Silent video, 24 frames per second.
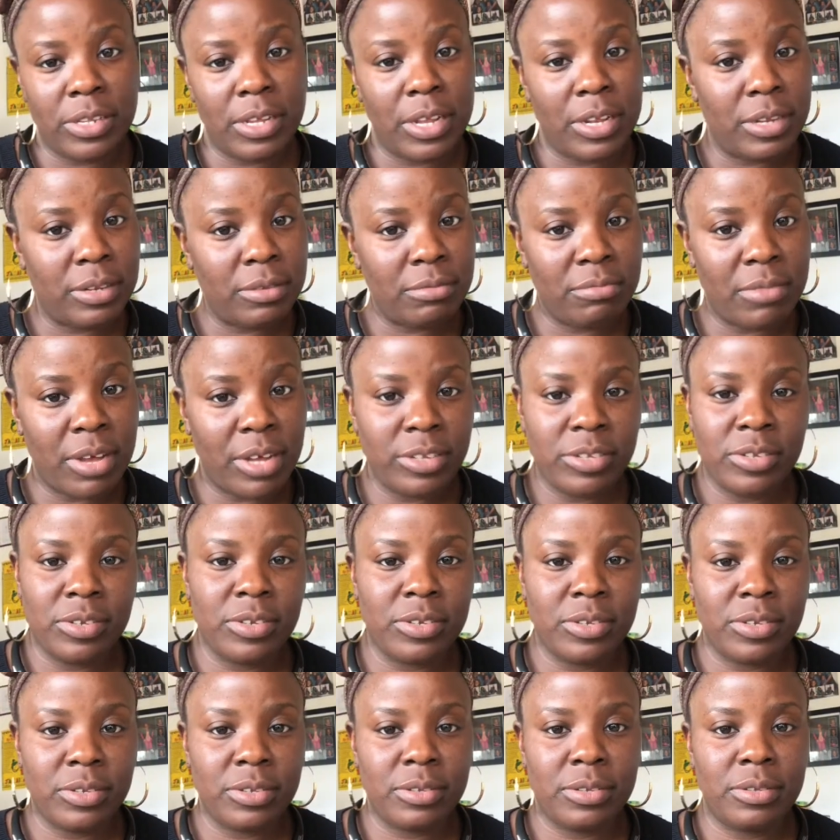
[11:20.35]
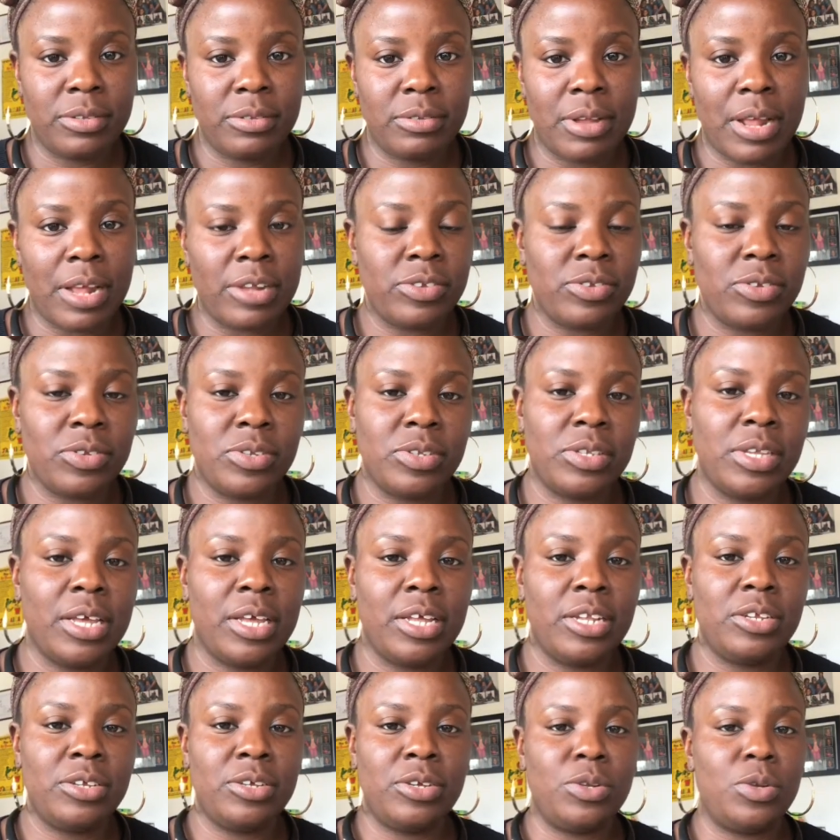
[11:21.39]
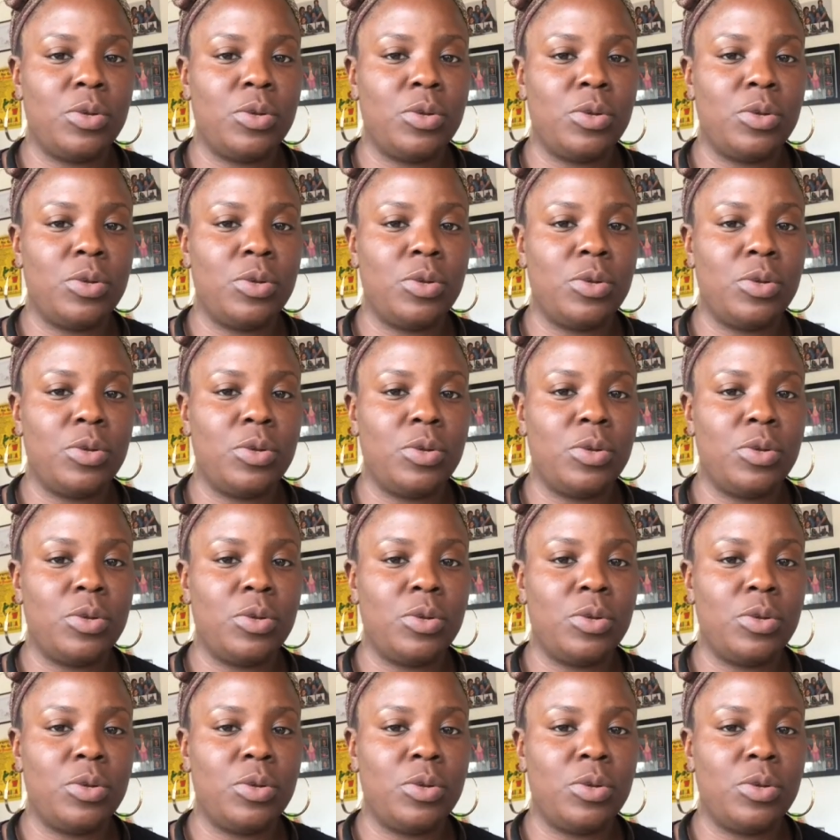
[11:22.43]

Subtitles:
and that's just it.